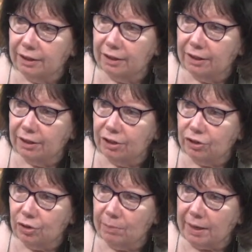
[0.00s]
You
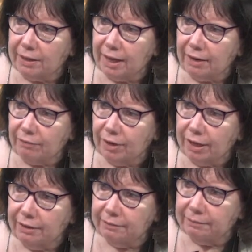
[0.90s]
sure about that,
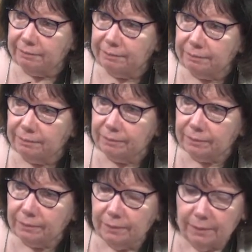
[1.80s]
right?
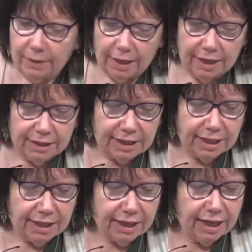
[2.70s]
It's like
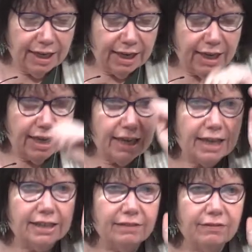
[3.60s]

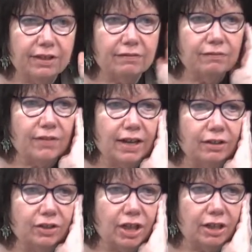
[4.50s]
as if the final
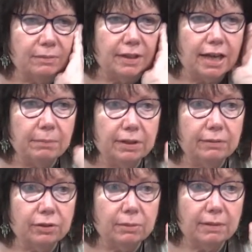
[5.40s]
judgment, and I believe there's
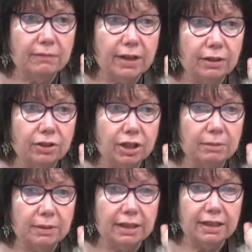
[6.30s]
going to be a final
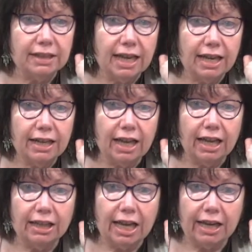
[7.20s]
judgment, it's not a
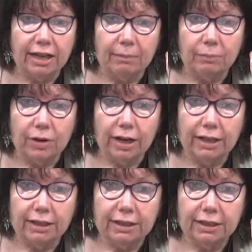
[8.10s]
lineup, right?
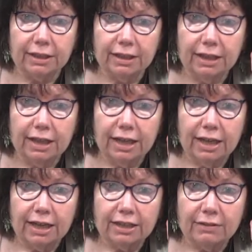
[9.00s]

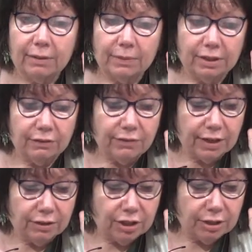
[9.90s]
Because if I went to the final
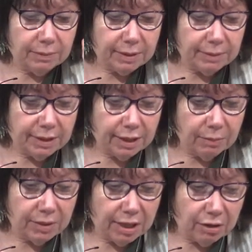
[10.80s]
judgment, I'm standing
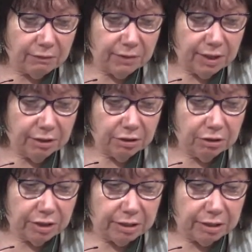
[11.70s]
with Adolf Hitler and